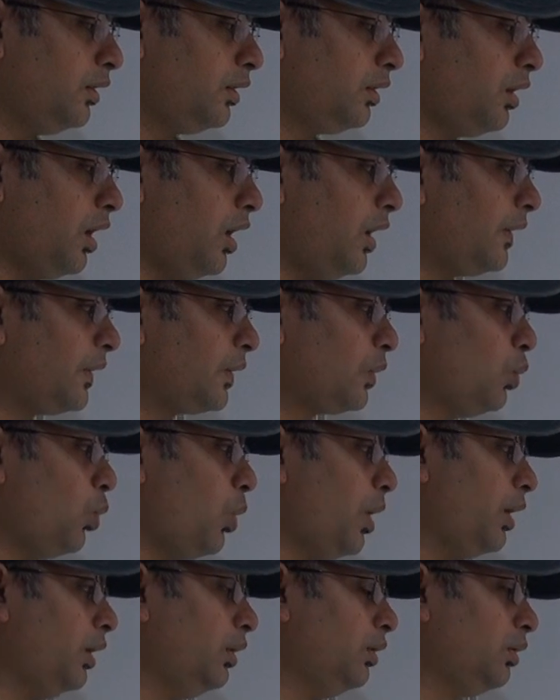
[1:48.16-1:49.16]
task
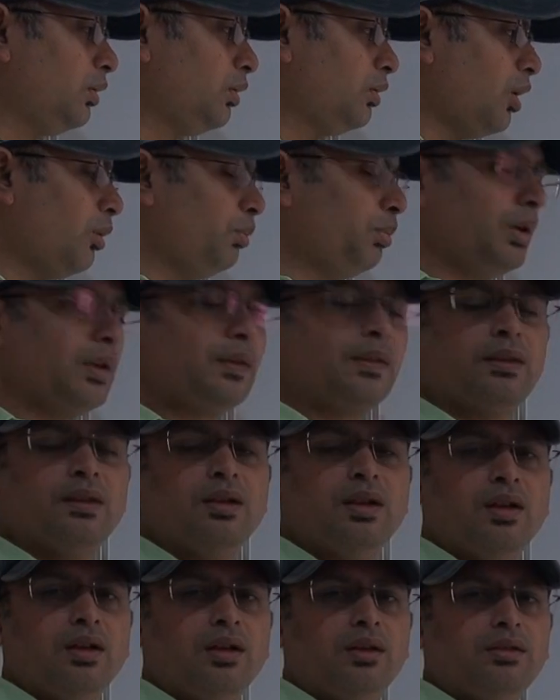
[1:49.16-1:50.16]
1 topics,
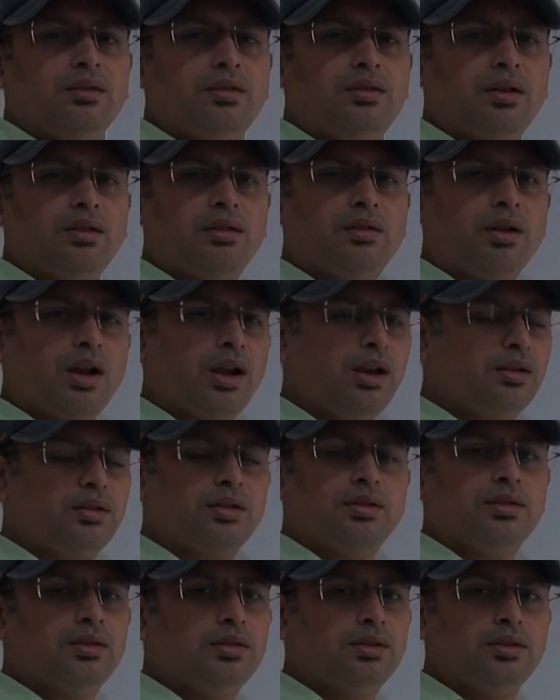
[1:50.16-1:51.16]
the
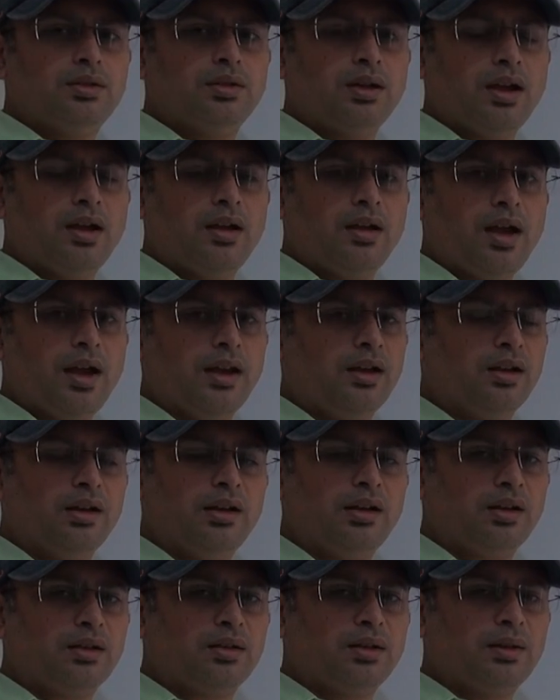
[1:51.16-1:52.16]
greater
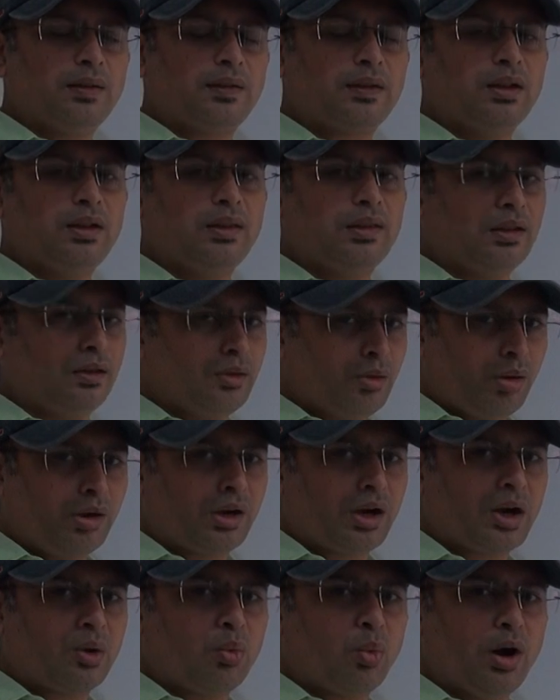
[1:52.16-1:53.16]
analytical skills are
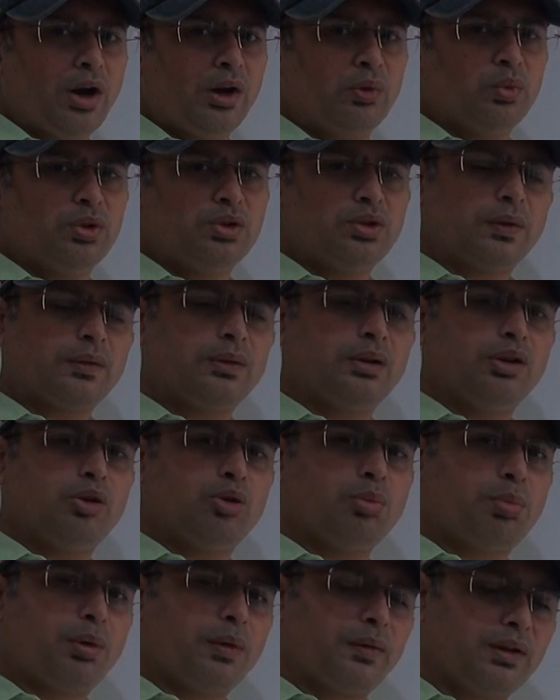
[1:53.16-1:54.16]
not required. We just need
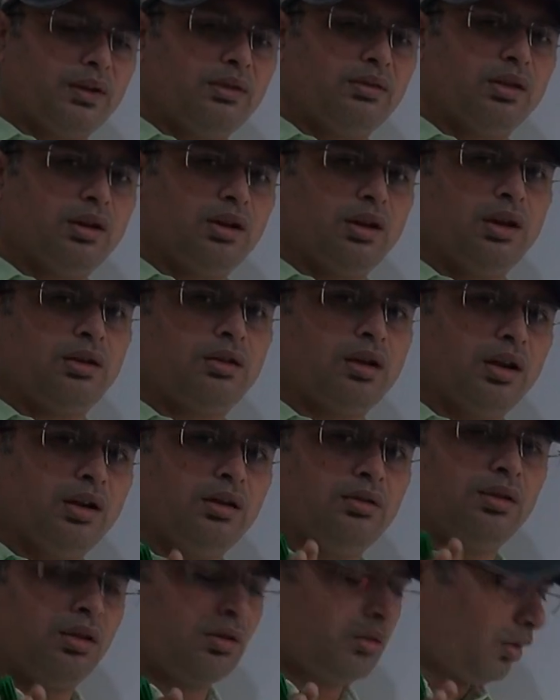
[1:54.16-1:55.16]
to present the data
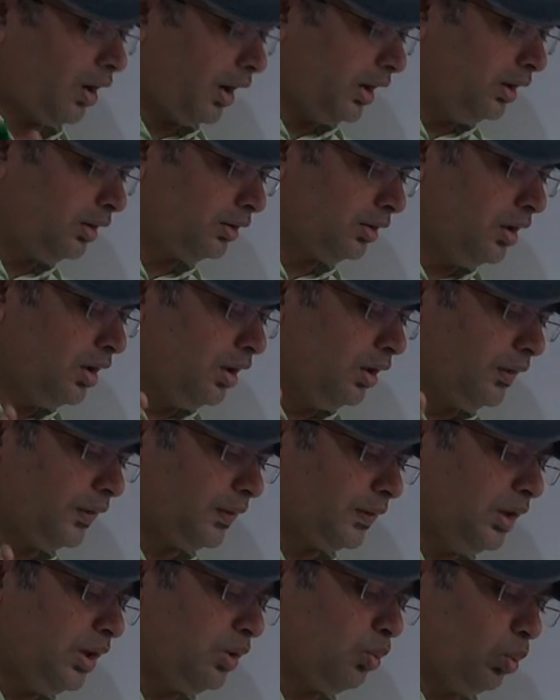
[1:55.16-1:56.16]
in the right
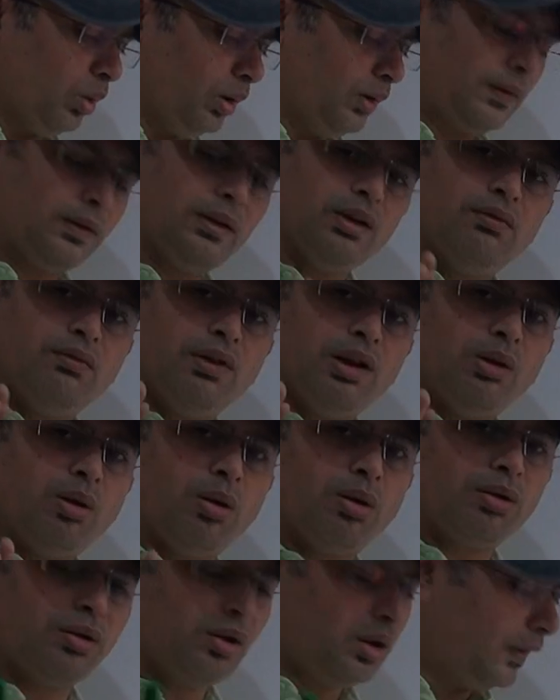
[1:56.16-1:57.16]
sequence, in a
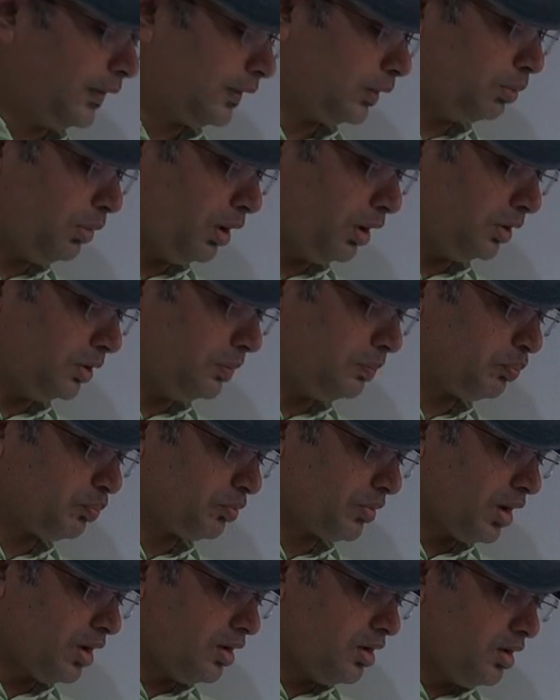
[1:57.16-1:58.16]
well-organized manner.
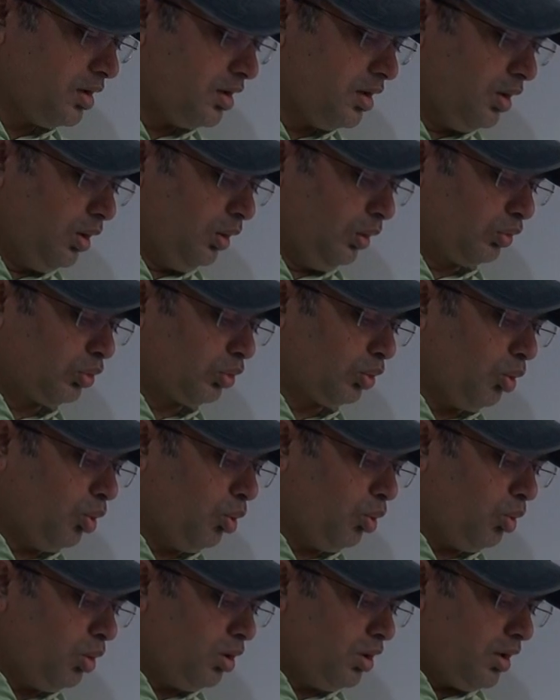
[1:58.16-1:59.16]

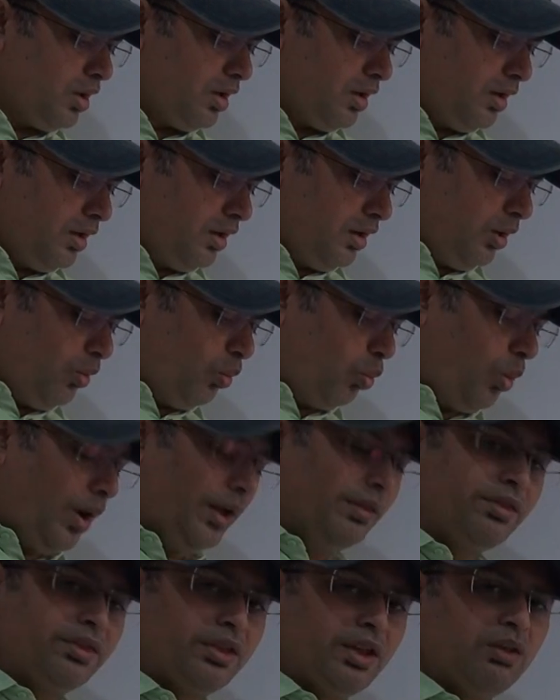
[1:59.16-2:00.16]
So,
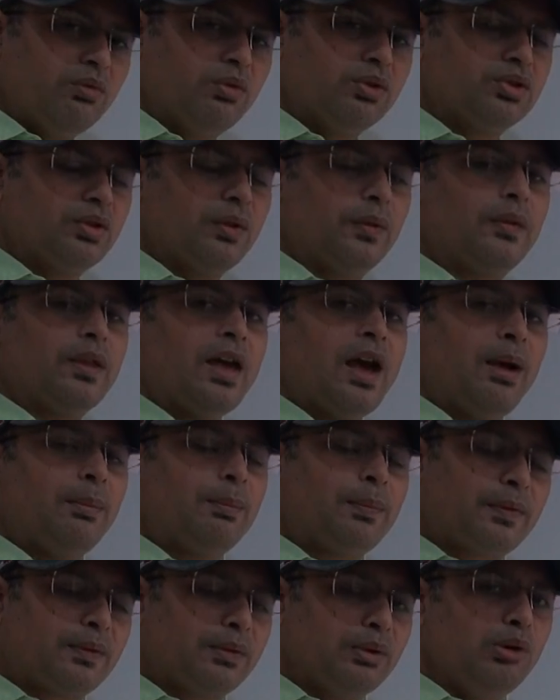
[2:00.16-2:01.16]
one thing which is
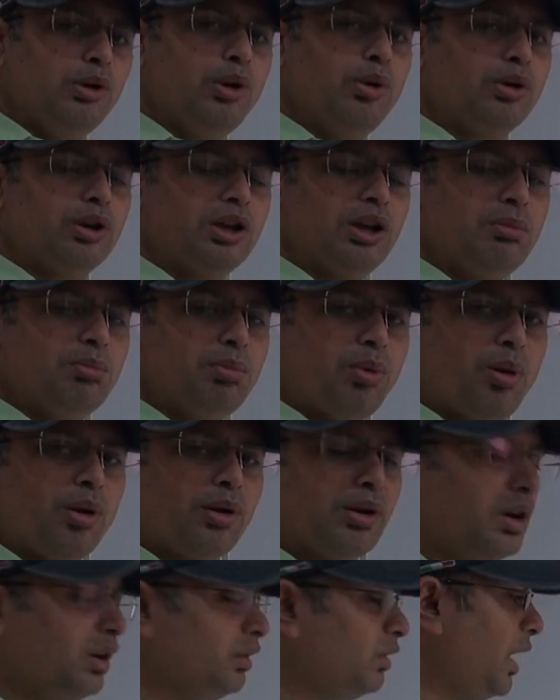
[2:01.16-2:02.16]
absolutely
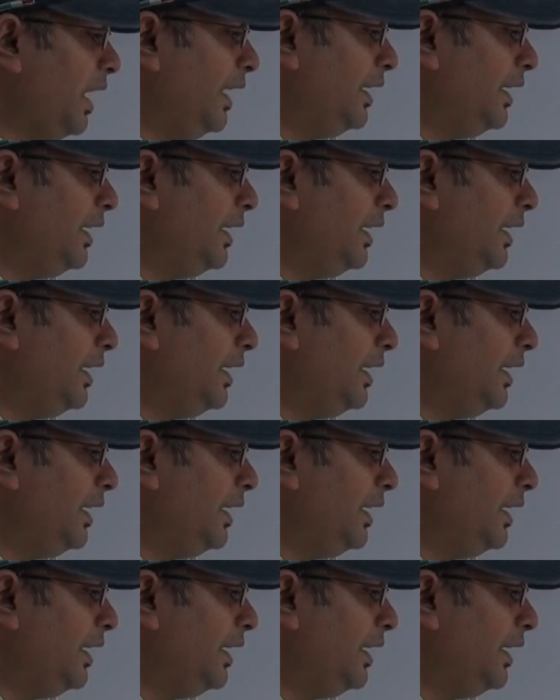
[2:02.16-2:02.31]
important, the